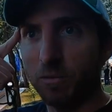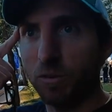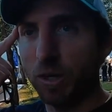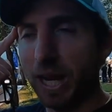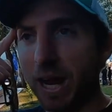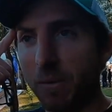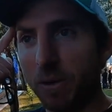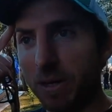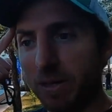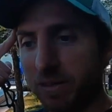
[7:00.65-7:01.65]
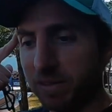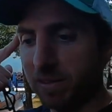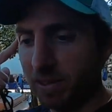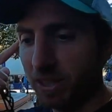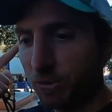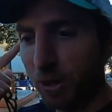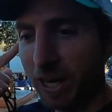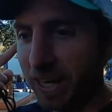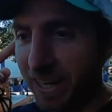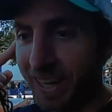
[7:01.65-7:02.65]
of good hours,
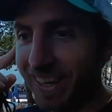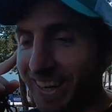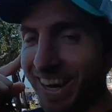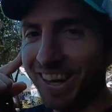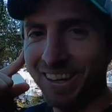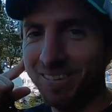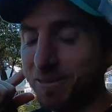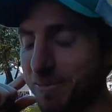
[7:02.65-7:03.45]
running in and out of the